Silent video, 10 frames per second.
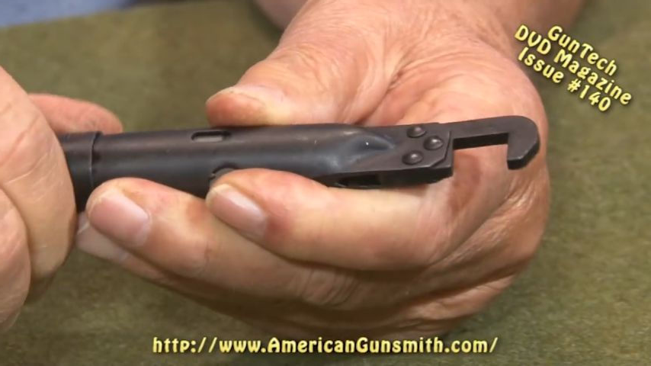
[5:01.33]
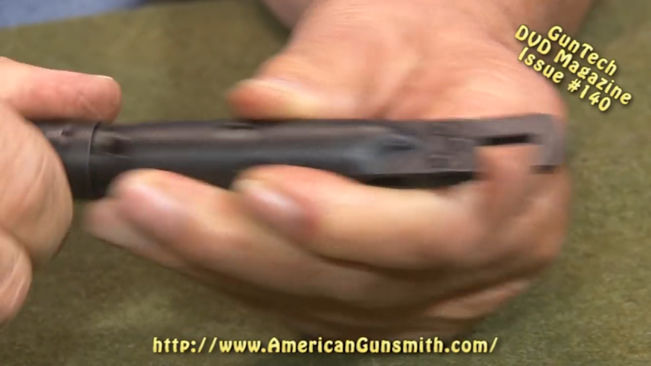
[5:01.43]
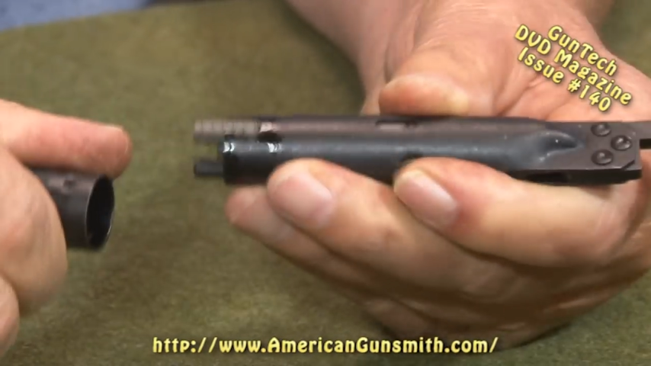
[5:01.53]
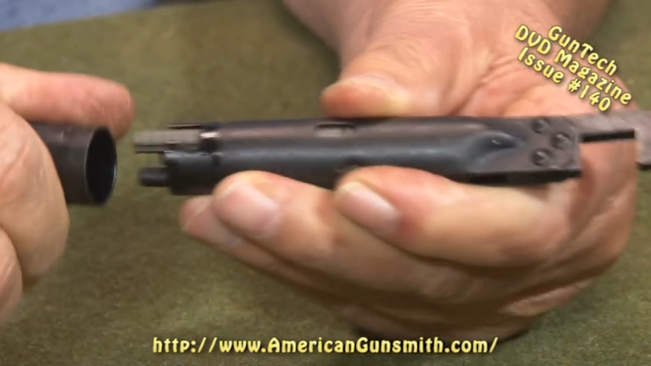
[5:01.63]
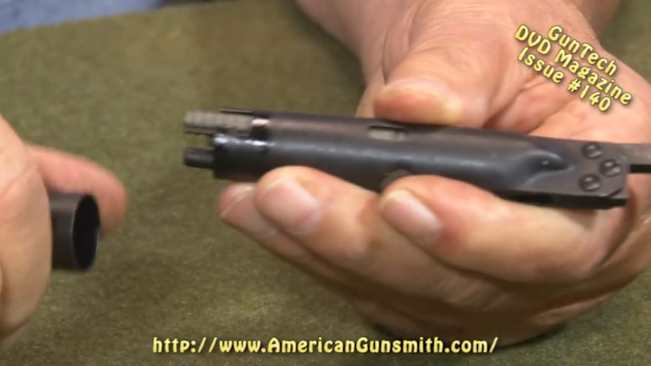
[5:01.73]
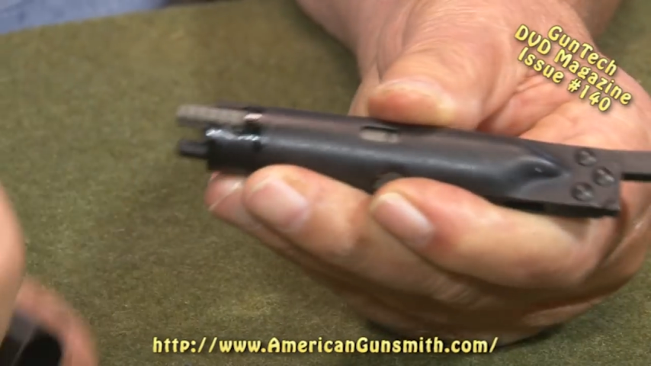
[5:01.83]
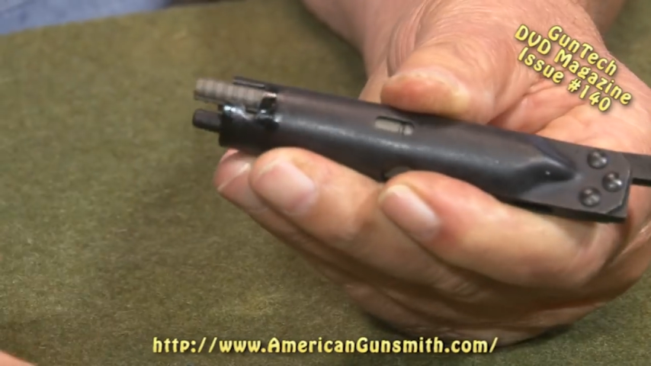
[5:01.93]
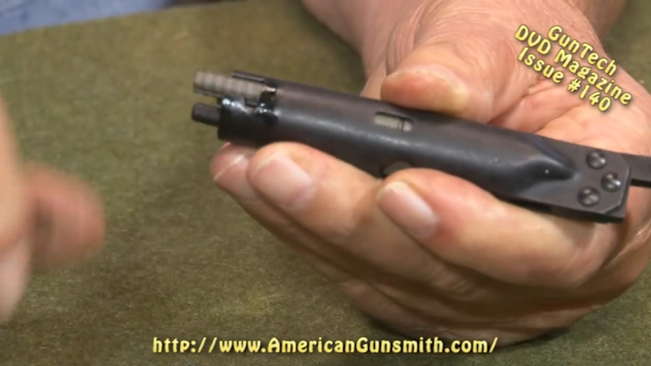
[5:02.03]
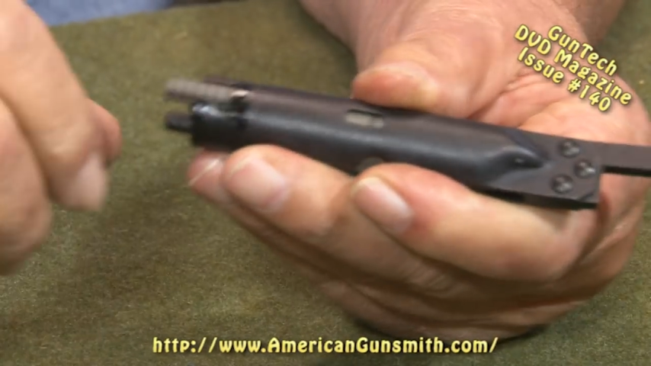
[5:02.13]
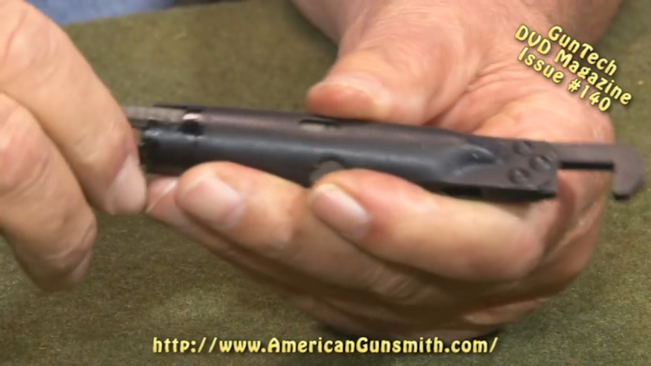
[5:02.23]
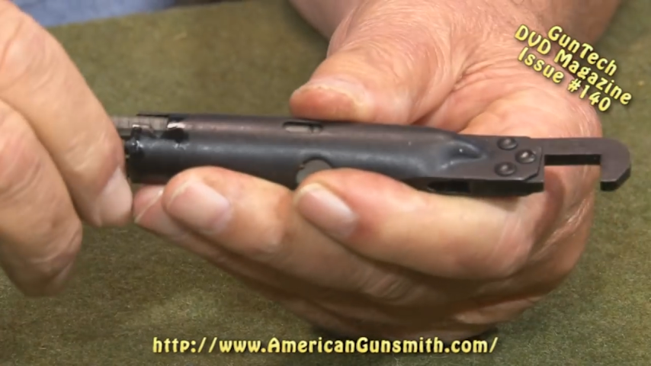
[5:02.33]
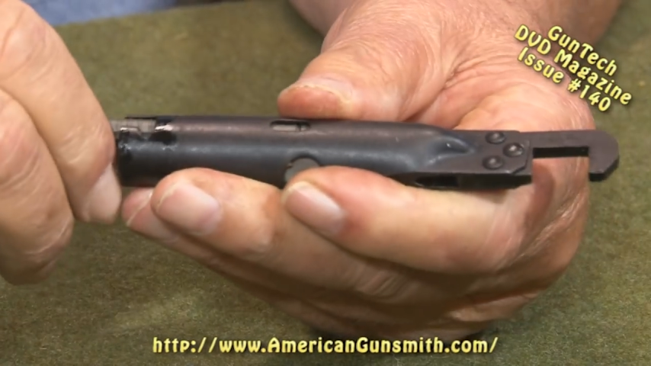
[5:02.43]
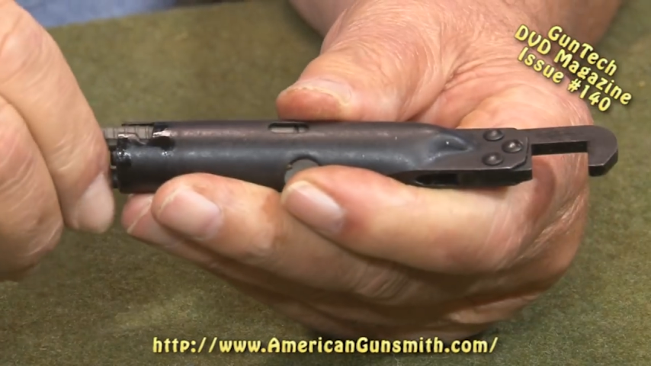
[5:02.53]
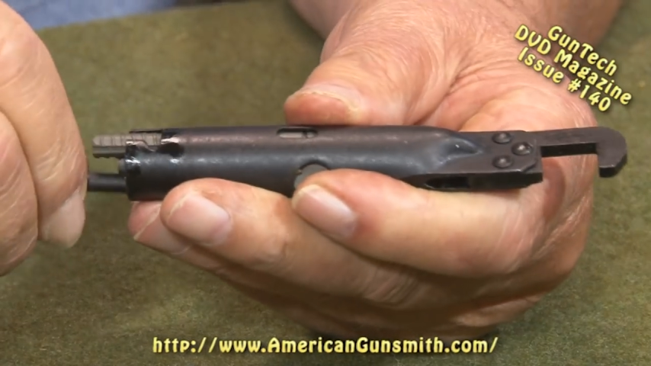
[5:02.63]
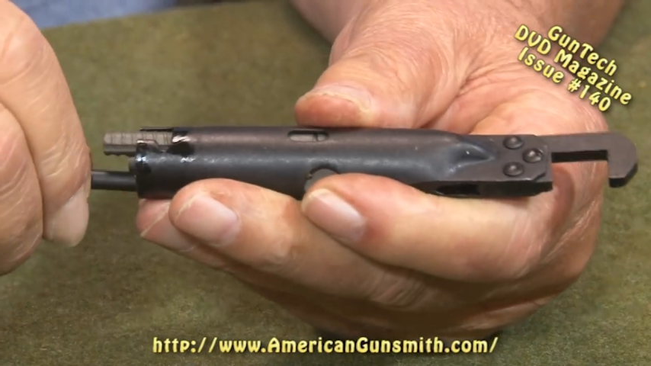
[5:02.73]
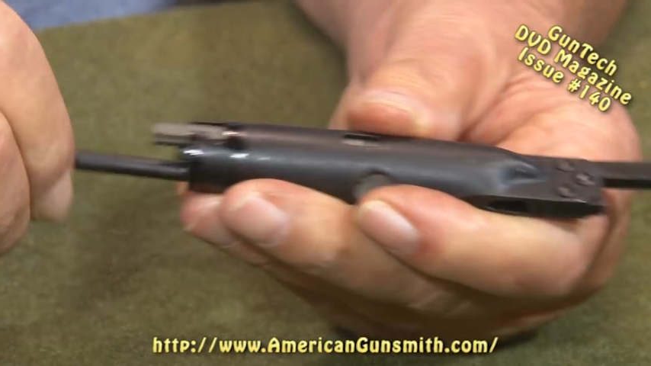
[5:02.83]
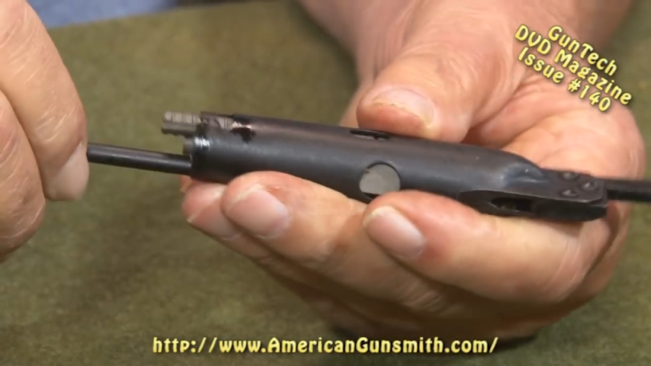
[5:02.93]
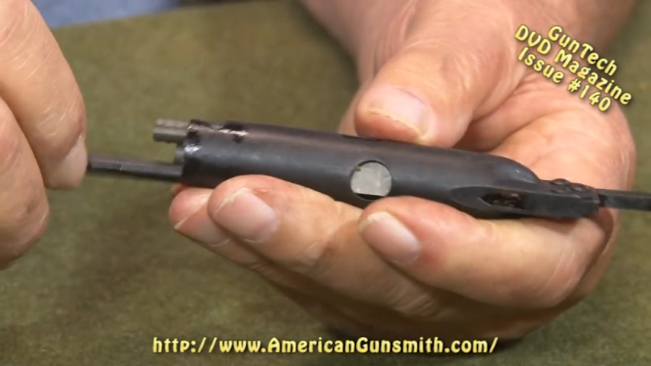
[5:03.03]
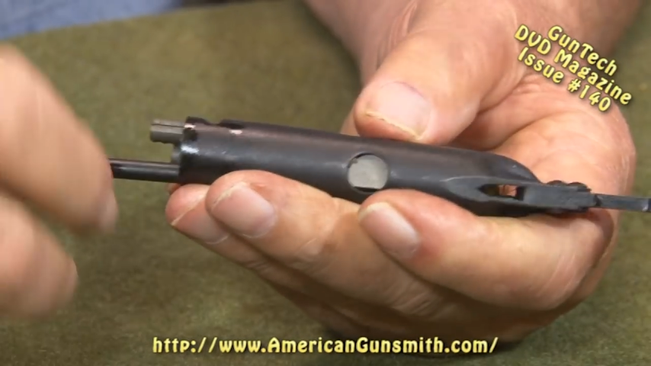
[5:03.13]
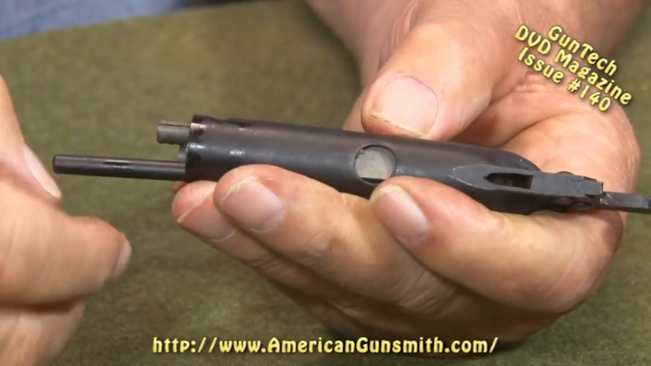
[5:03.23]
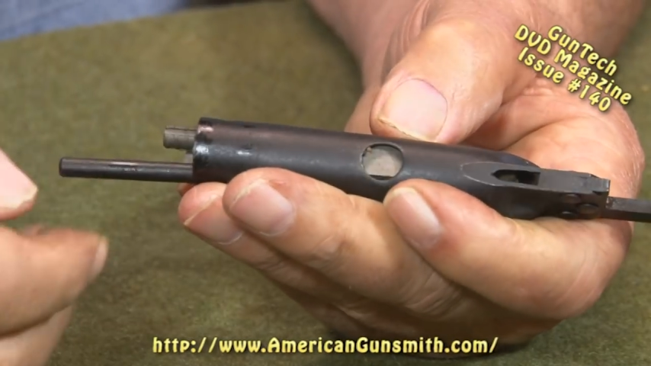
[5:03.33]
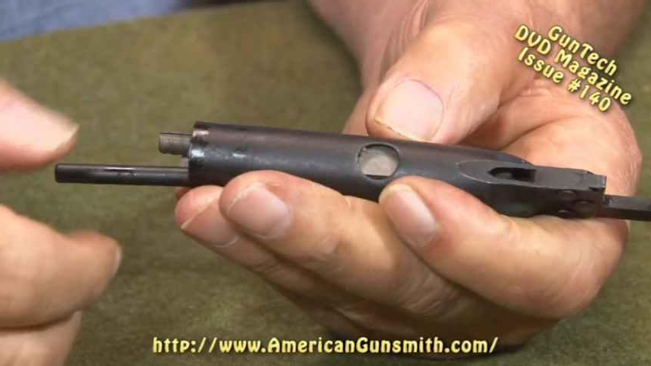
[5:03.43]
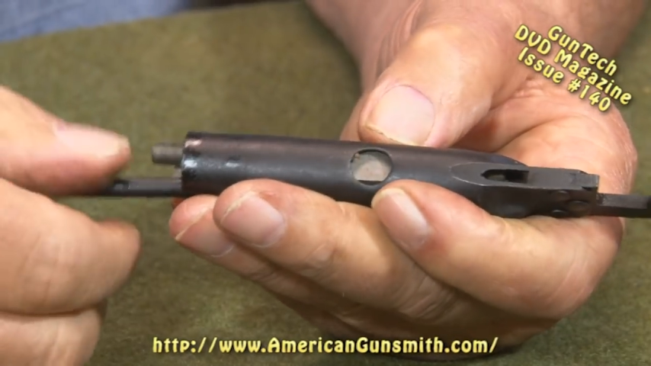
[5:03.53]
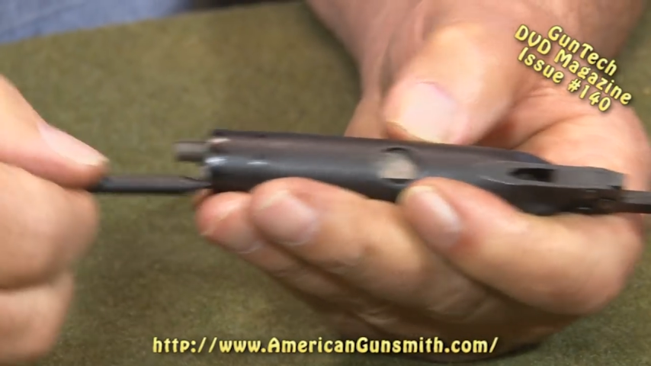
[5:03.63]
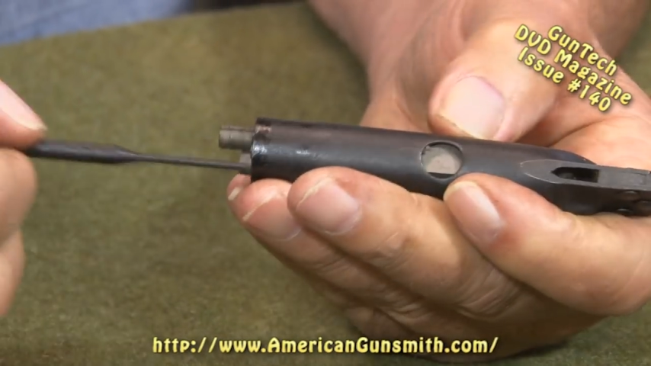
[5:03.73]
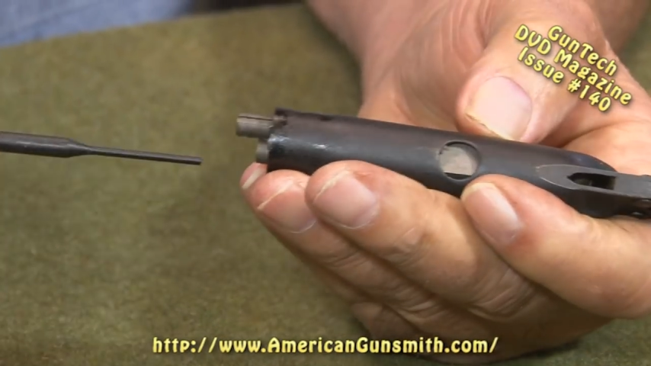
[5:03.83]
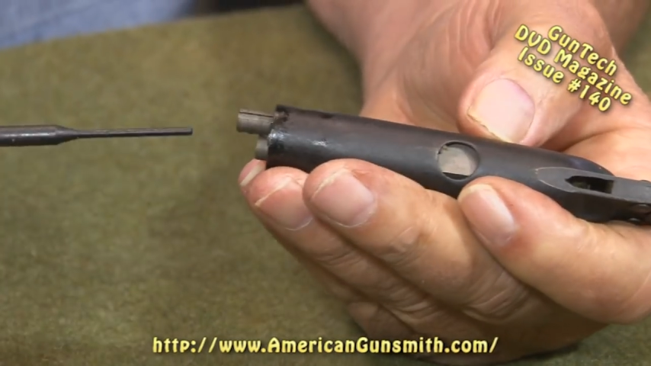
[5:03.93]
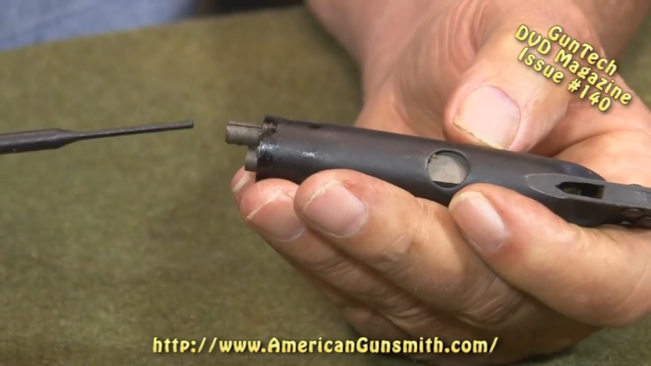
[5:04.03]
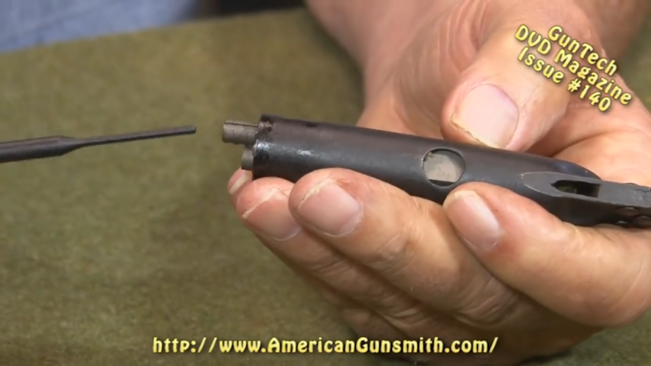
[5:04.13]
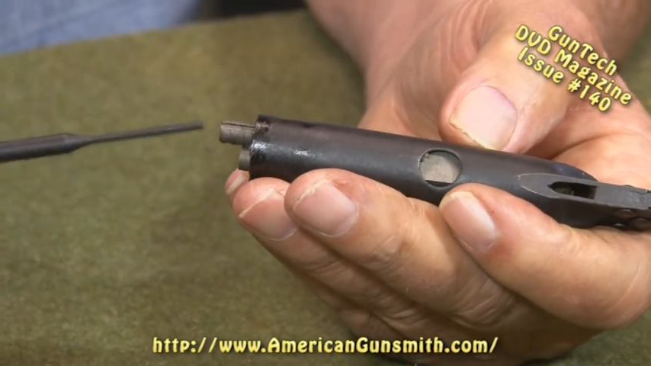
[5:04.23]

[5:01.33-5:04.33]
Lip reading: No face is visible, so there are no lips to read.